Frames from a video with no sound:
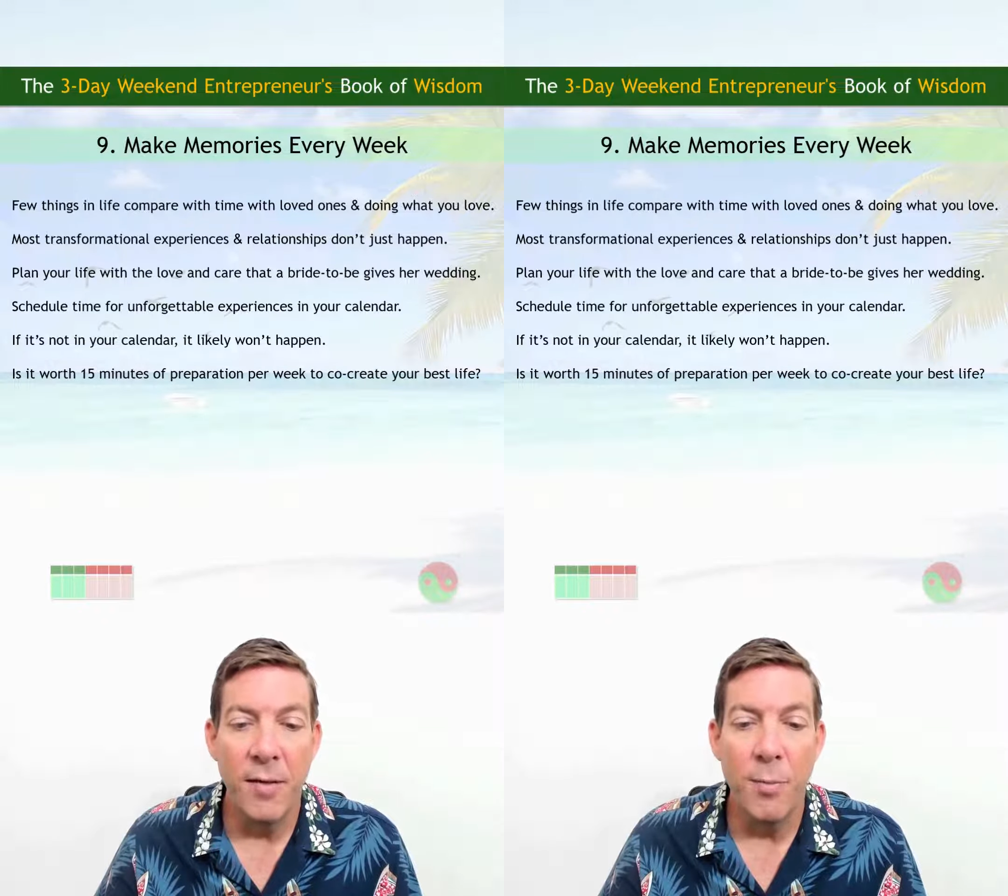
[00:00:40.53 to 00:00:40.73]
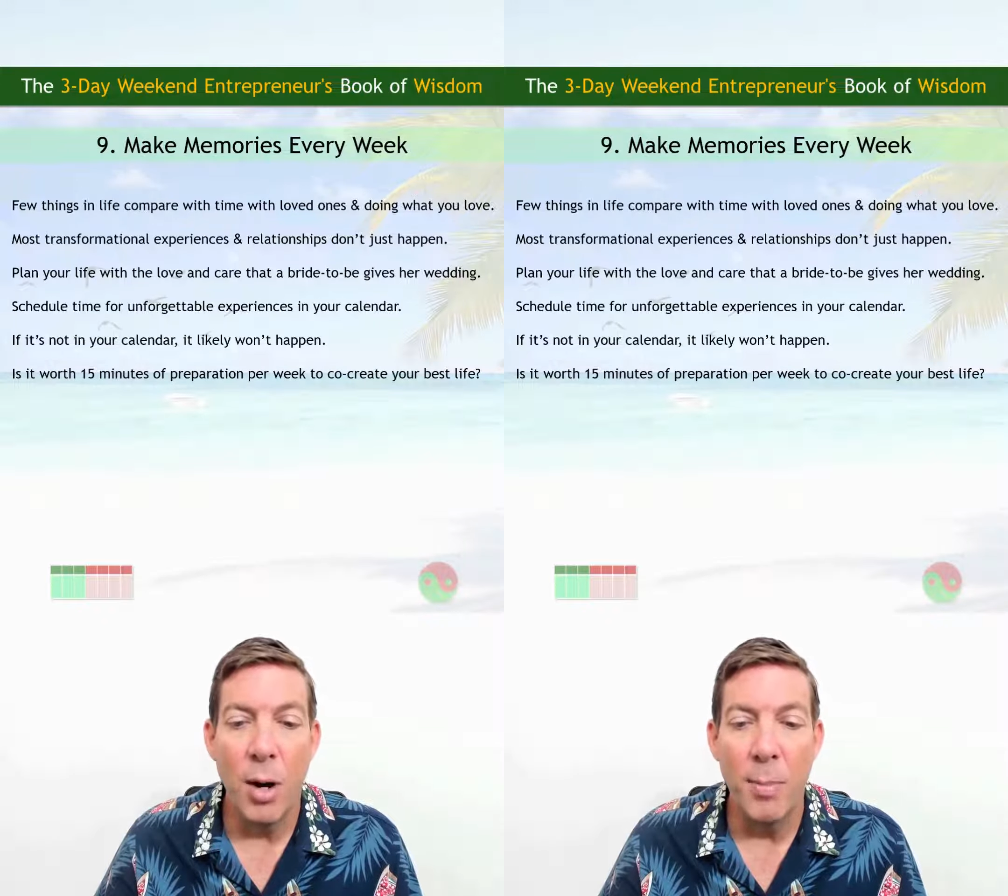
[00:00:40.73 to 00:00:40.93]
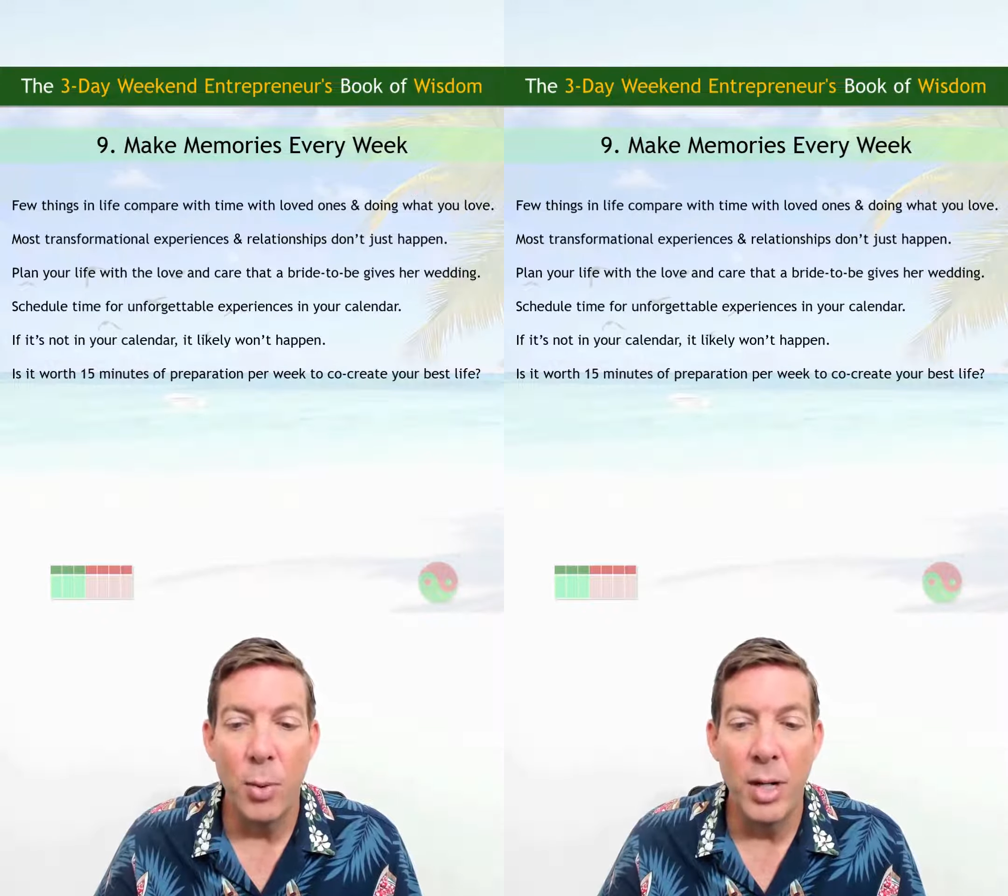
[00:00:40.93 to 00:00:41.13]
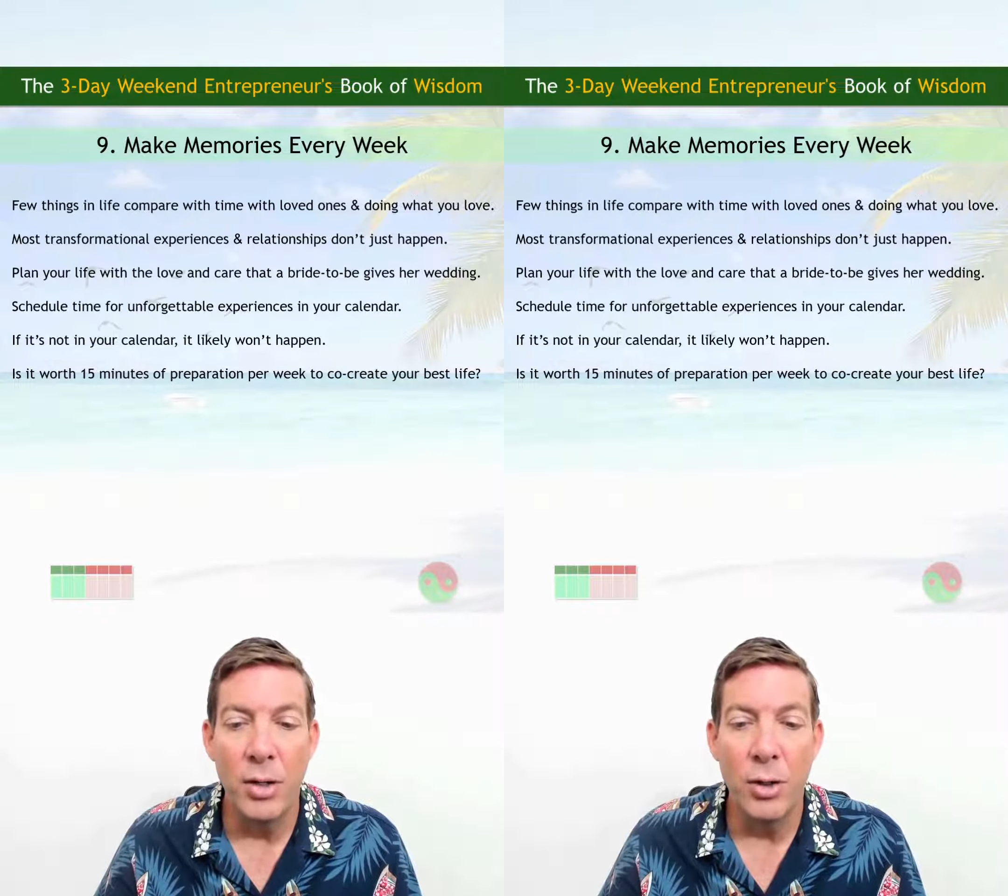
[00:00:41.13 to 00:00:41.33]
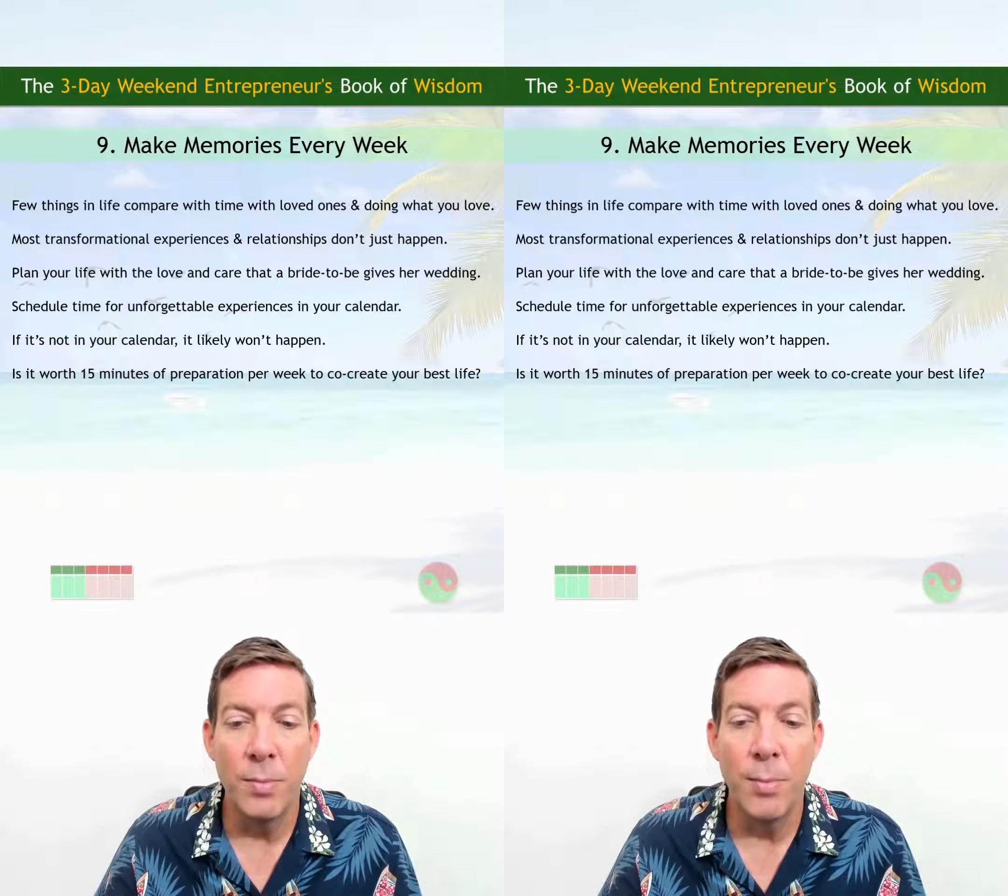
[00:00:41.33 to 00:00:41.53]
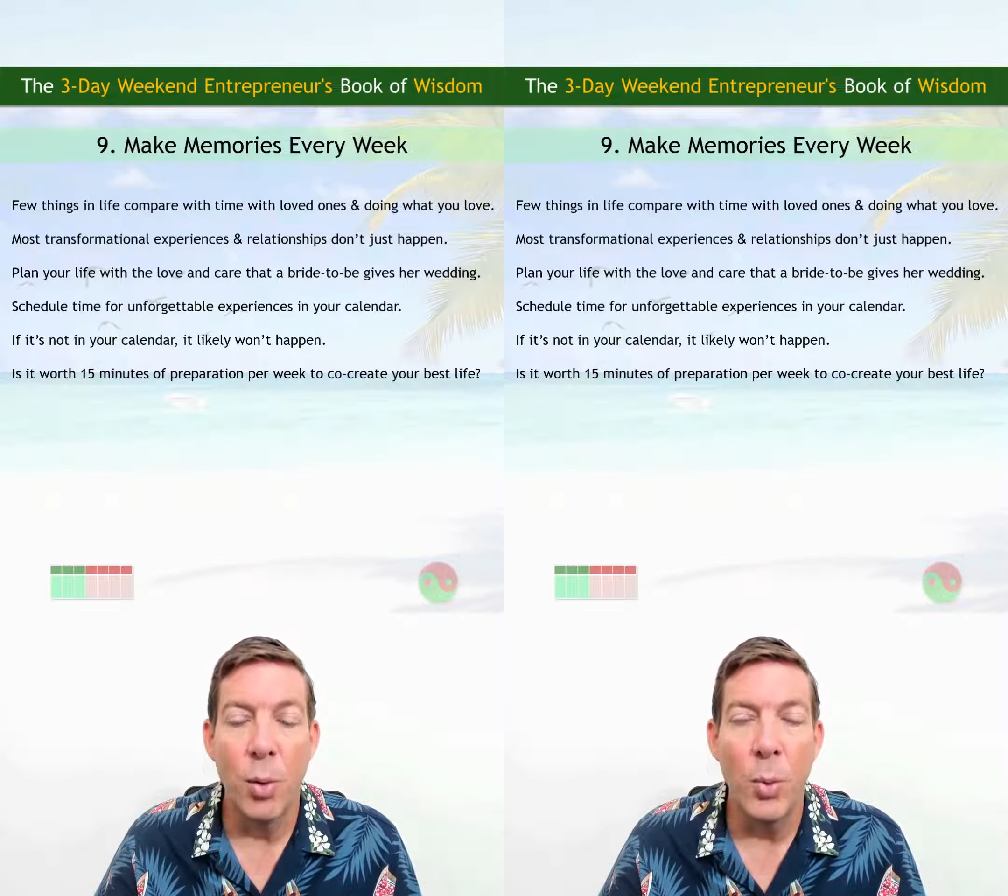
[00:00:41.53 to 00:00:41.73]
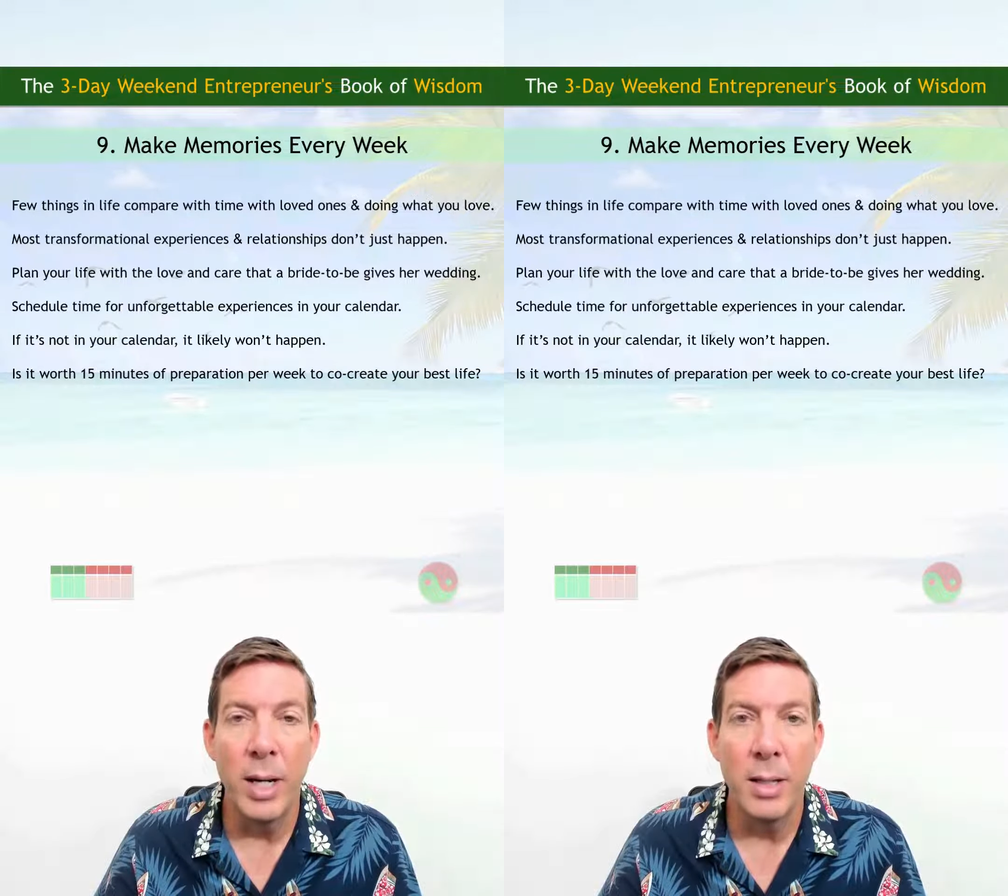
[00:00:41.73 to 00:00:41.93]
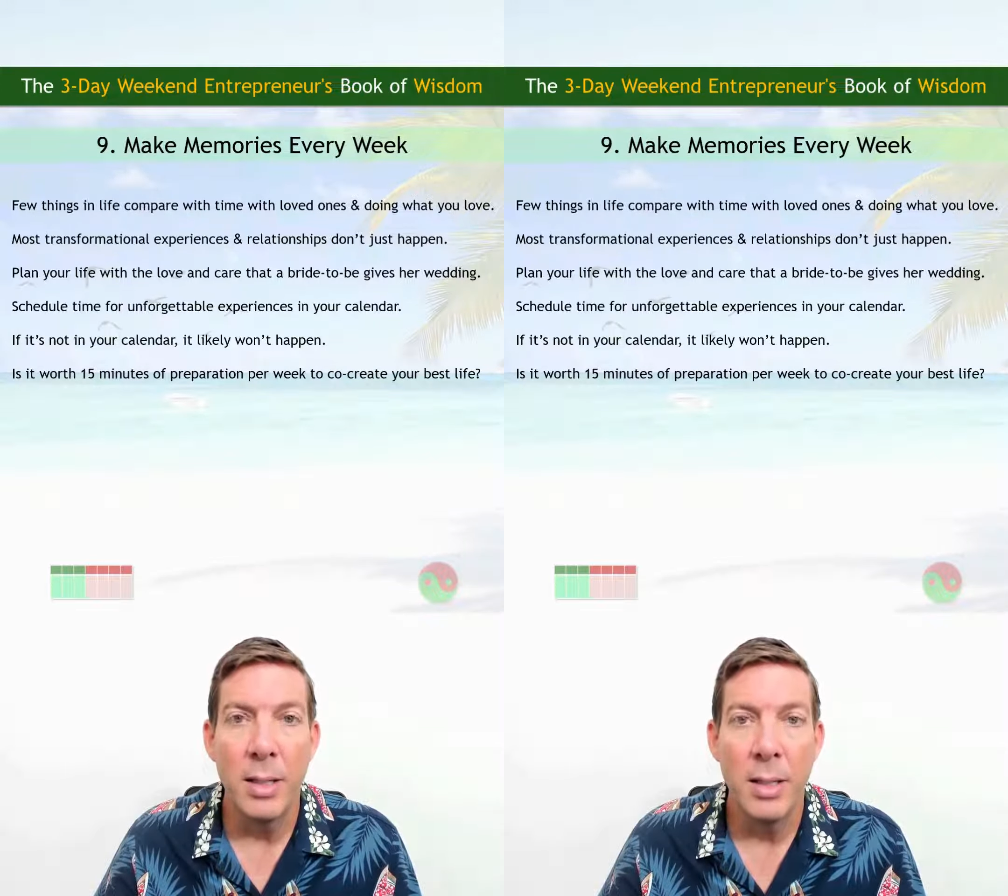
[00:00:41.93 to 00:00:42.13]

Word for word: of preparation per week